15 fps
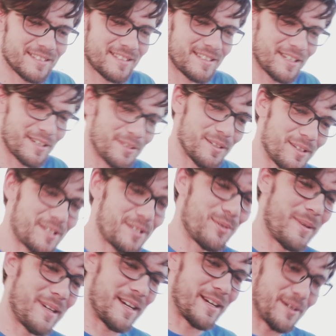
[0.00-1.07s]
Let's take a look, see
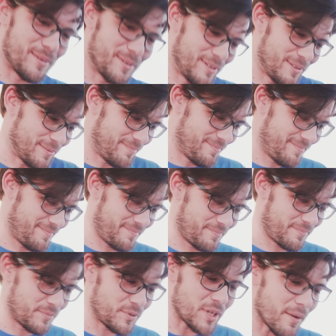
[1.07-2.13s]
what we got going on.
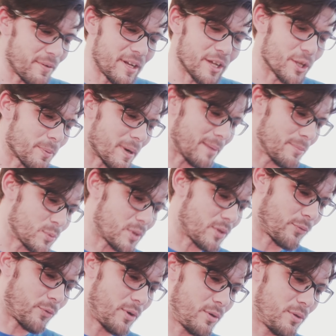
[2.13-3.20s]
Do you have any other problems with the
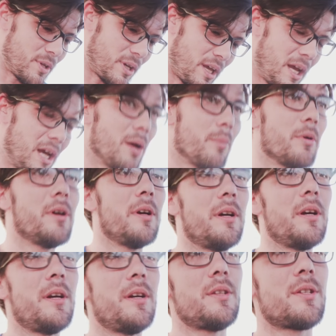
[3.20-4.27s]
phone? The
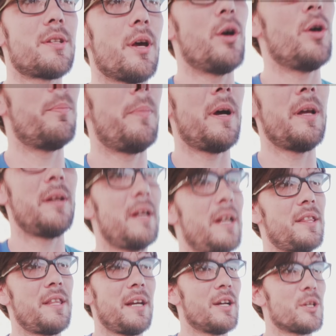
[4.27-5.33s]
cameras, the home button,
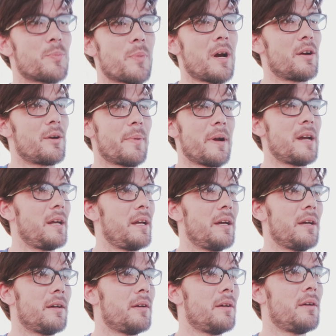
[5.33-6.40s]
anything else prior to breaking it?